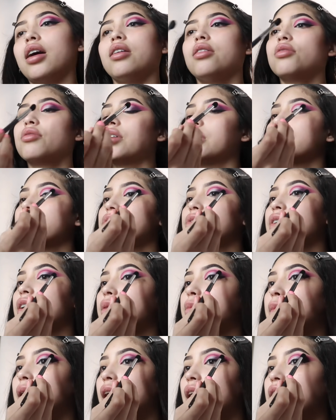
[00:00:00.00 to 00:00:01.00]
I don't know. I just feel
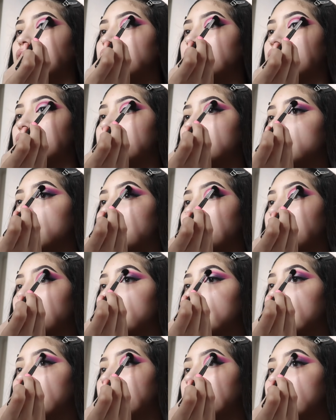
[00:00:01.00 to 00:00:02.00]
like my eyeshadow is
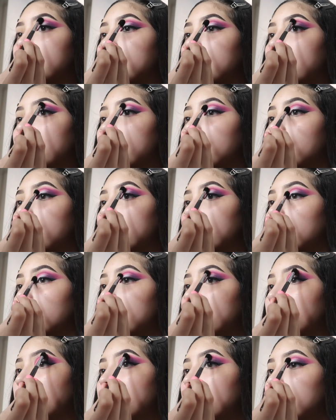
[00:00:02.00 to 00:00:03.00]
not blending out
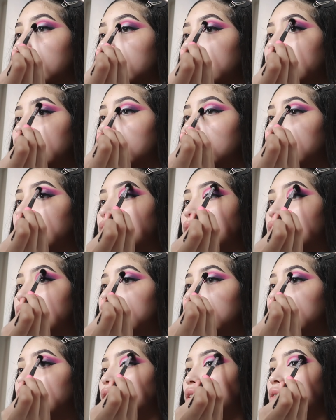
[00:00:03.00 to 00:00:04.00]
good.
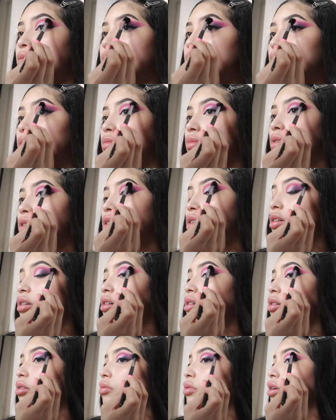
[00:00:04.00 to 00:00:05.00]
I'm just
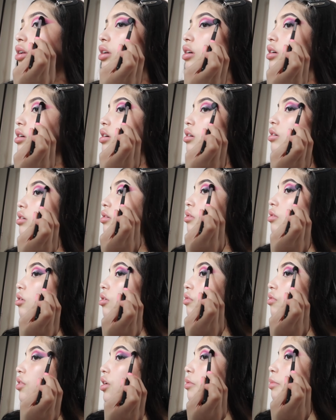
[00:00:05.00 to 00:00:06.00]
gonna go with it.
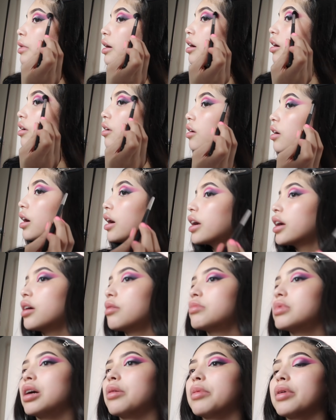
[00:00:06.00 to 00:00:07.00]
Hopefully my other eye
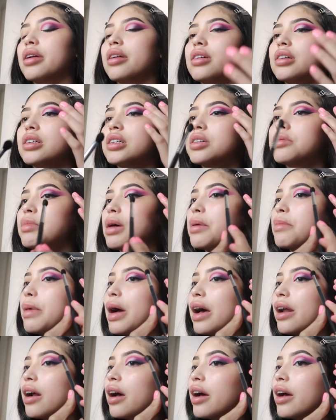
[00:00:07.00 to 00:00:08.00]
comes out better. This is my
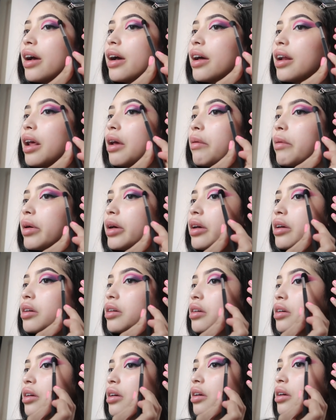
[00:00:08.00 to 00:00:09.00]
bad eye
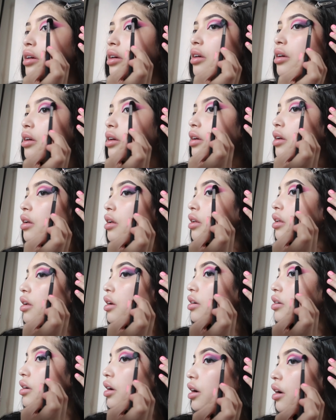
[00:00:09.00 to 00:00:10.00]
anyways.
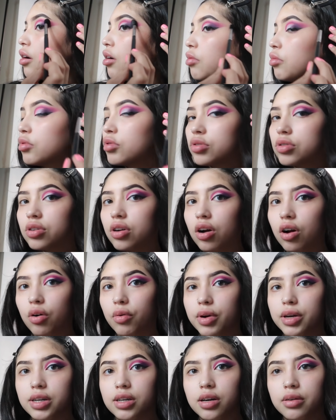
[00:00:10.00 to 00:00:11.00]
This eye almost
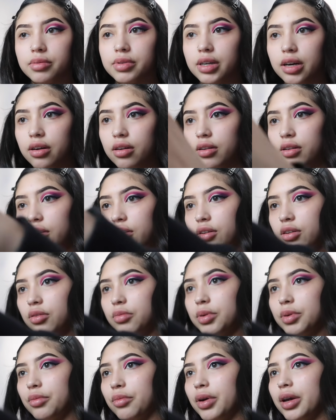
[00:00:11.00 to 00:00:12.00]
always comes out a
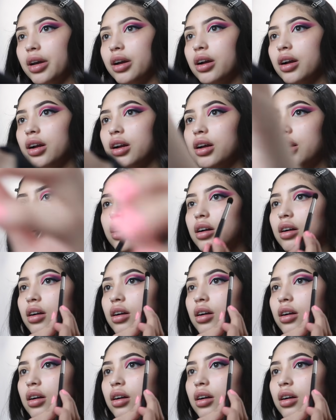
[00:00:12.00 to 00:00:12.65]
little bit weird.